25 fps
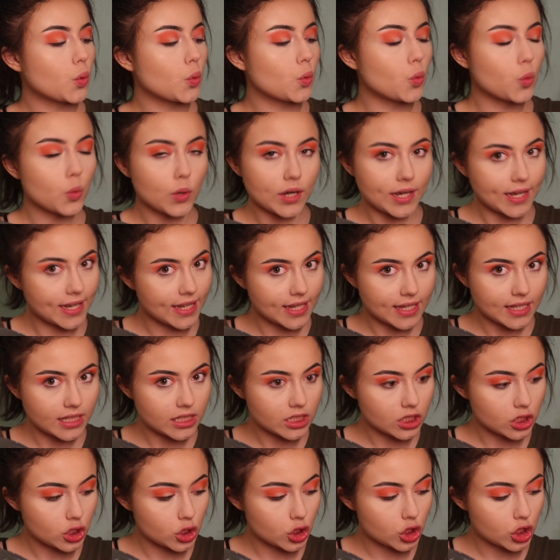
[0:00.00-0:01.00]

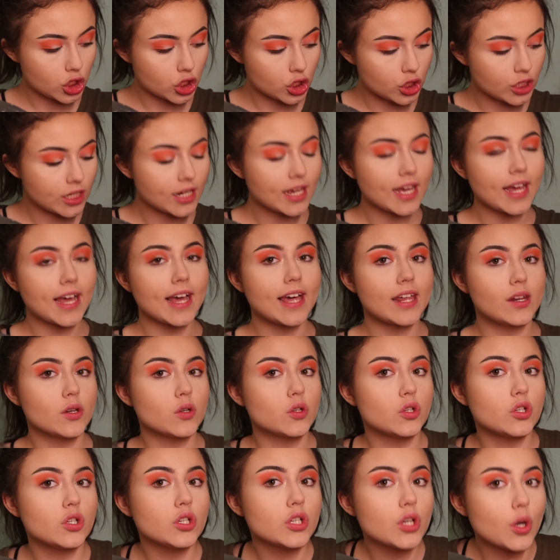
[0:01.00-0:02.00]
quench, I
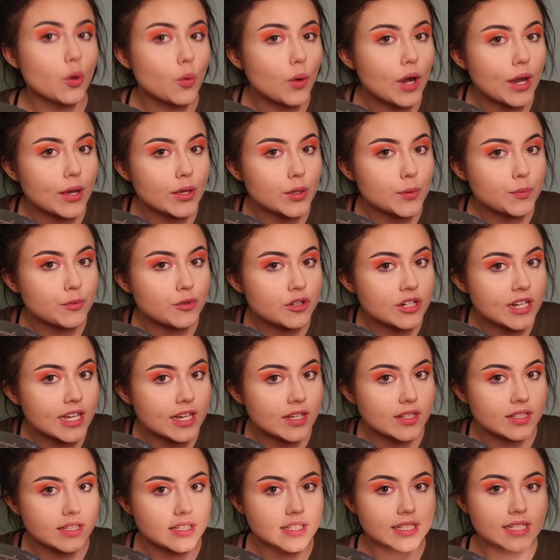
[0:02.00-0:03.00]
don't know how you
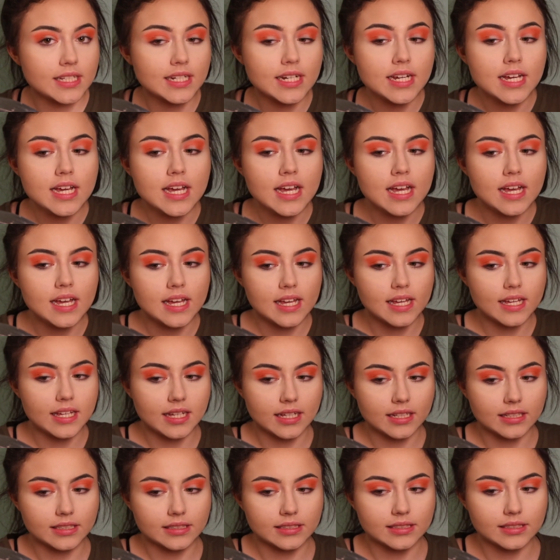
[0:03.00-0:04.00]
pronounce it,
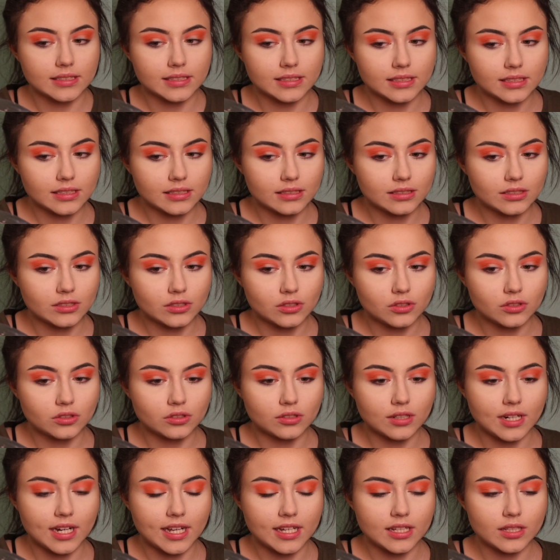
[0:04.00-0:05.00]
and
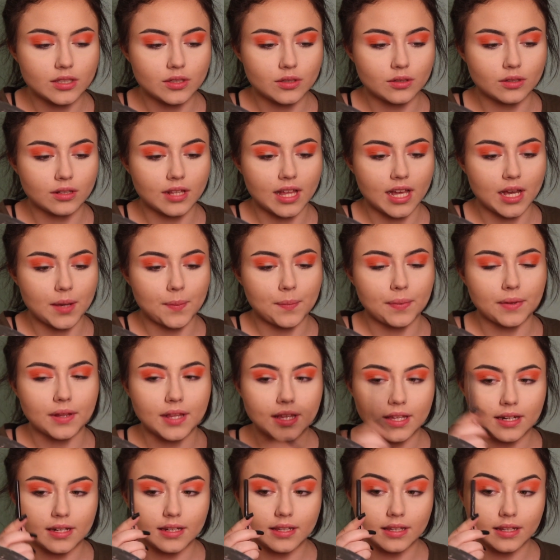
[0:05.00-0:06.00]
try to like
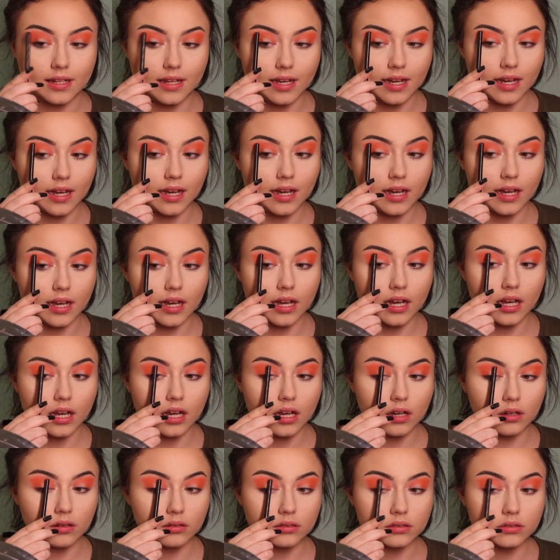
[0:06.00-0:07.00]
blend it
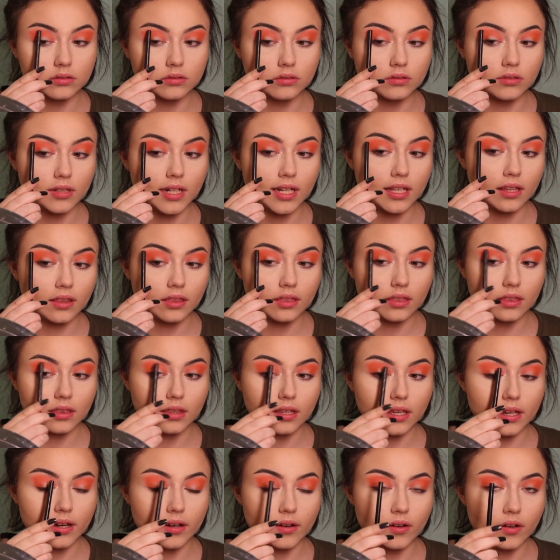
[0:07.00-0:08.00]
out right
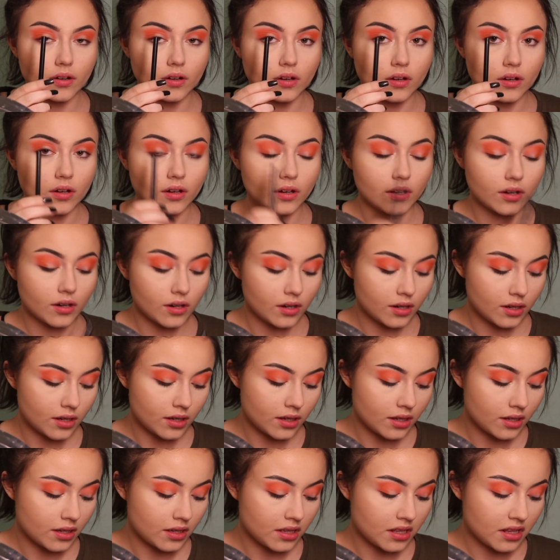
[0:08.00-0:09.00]
there.
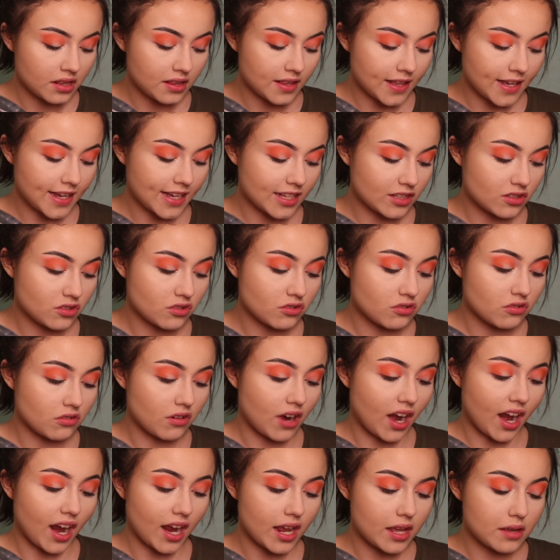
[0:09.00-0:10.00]
Like I
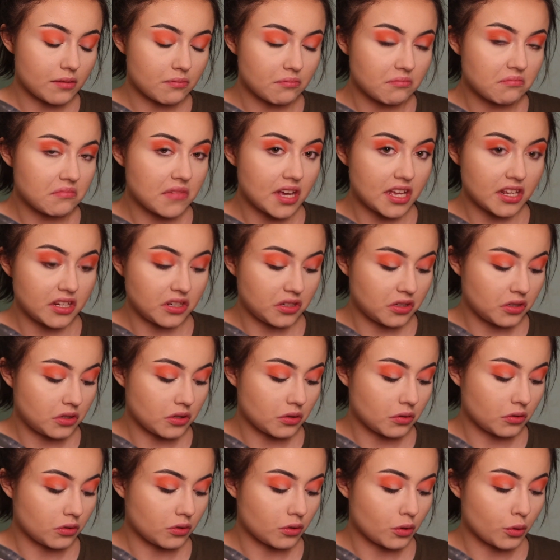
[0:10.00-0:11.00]
try. I
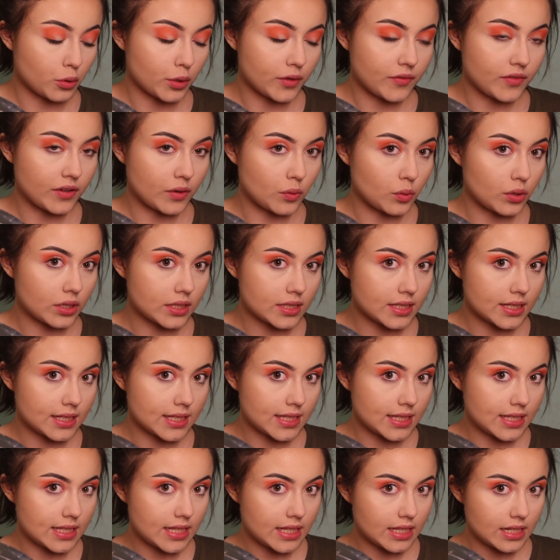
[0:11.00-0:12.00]
don't know if I will
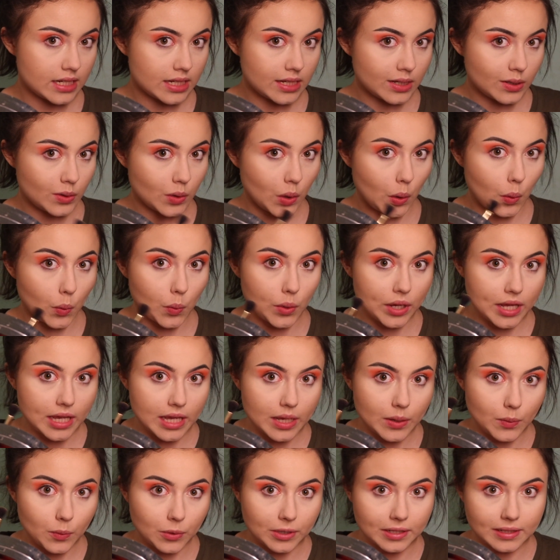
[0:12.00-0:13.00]
succeed.
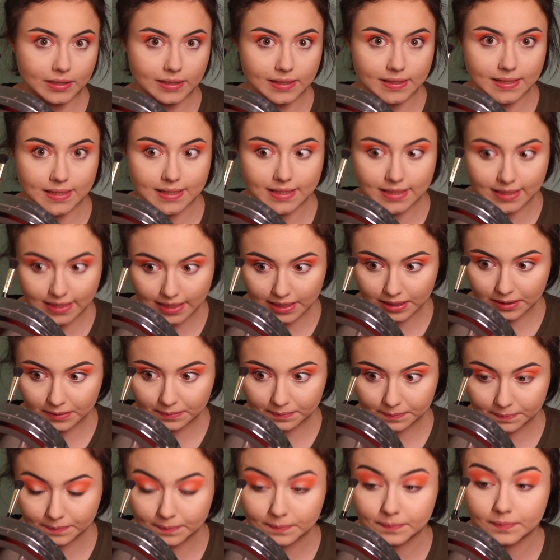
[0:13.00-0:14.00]
We will see.
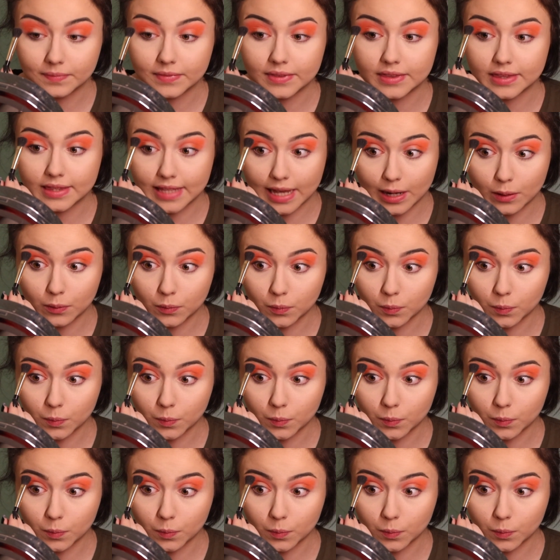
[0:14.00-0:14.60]
Now